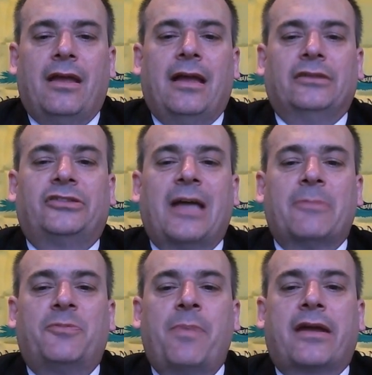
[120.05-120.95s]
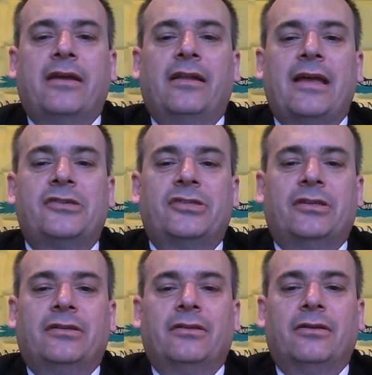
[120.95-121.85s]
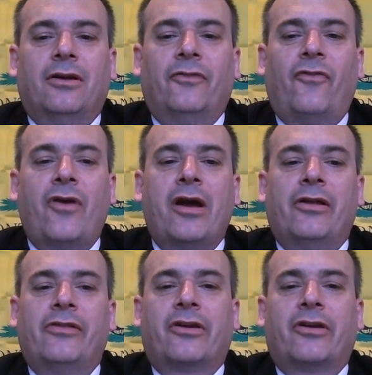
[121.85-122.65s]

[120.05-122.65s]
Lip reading: and stop speculation of oil on the